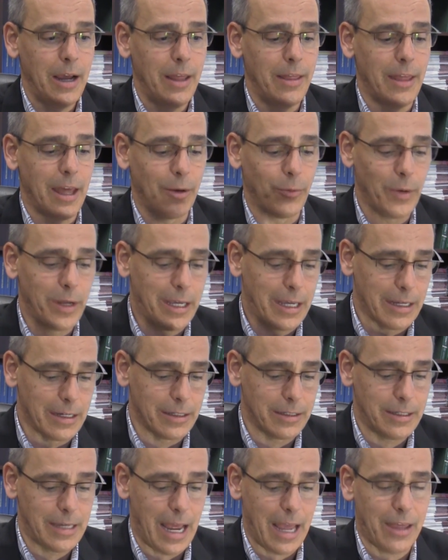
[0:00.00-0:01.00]
then we
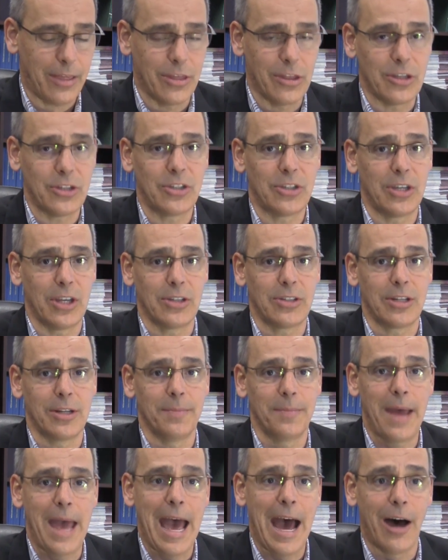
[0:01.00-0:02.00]
can take this
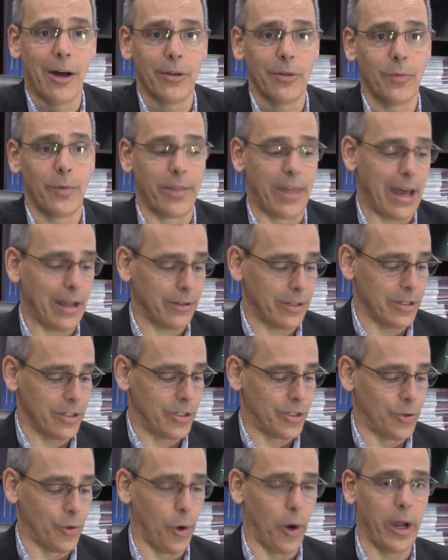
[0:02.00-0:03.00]
system out without
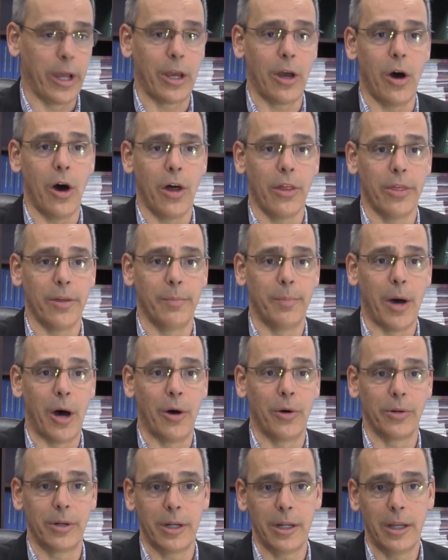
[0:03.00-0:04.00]
destroying all the
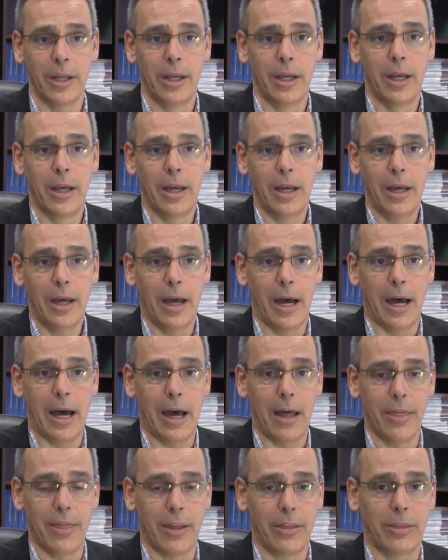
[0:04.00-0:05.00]
bone
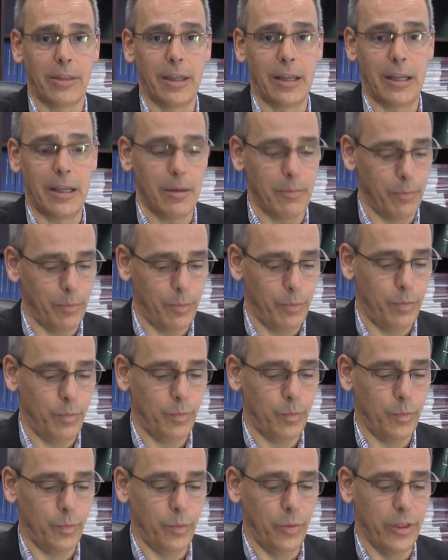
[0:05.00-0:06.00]
that
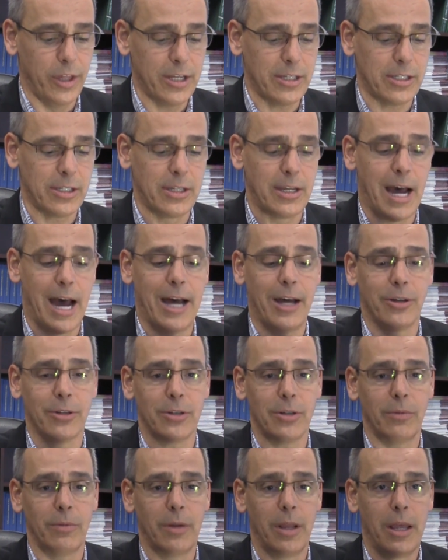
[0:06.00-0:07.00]
this
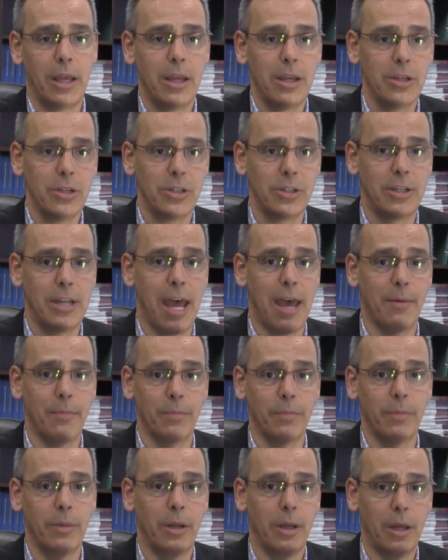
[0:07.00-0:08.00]
style
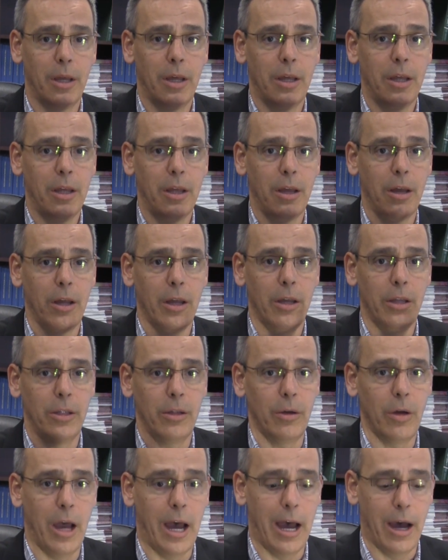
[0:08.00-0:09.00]
stem
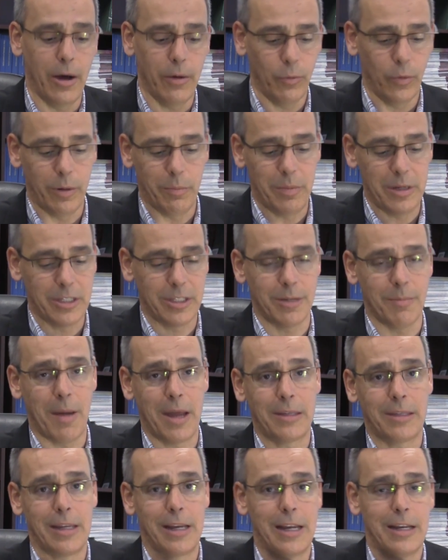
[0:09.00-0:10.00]
would be
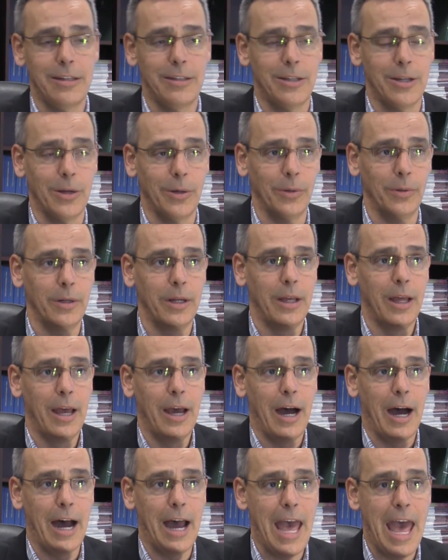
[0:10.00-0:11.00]
cemented into.
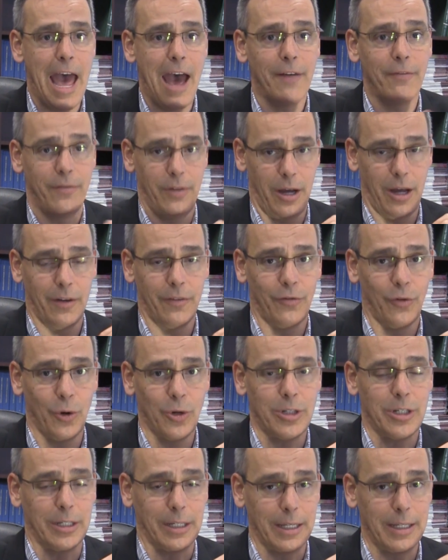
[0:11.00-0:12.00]
I have,
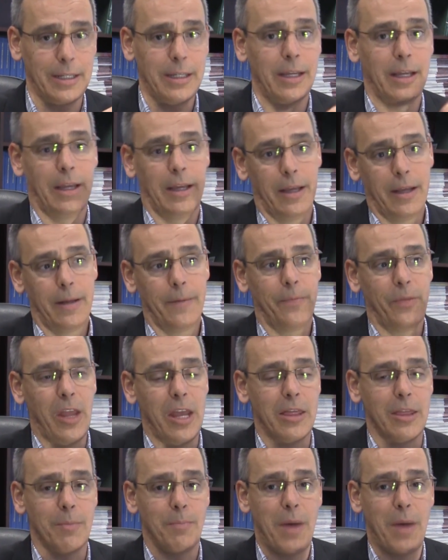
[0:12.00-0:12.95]
unfortunately, in the